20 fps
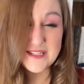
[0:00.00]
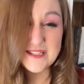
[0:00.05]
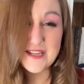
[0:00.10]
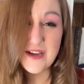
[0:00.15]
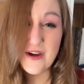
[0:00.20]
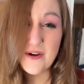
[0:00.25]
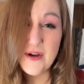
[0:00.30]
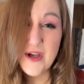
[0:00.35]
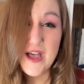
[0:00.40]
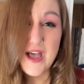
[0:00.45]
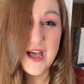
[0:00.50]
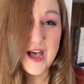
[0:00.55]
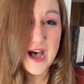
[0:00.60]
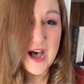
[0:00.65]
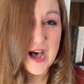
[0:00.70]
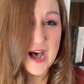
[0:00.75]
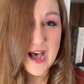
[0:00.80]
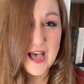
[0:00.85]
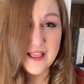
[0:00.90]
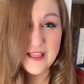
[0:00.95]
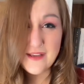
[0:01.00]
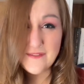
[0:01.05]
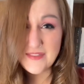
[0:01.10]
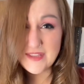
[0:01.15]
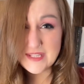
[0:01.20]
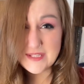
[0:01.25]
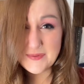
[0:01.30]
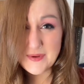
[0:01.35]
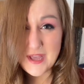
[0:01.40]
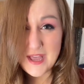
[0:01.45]
So I love
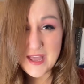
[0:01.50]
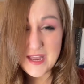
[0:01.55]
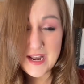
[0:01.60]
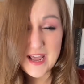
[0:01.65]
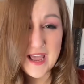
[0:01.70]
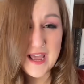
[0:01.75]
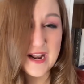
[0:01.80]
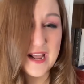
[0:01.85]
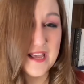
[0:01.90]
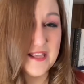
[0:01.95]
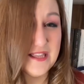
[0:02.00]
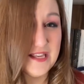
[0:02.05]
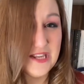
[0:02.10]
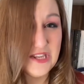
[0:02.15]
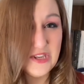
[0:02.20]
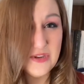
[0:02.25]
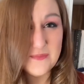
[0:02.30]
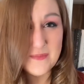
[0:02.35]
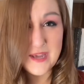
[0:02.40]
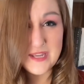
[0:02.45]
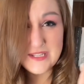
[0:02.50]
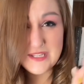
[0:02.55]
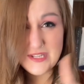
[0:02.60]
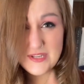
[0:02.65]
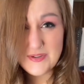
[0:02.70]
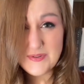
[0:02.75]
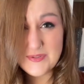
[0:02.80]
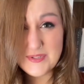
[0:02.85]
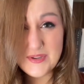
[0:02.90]
this one and I think you might too.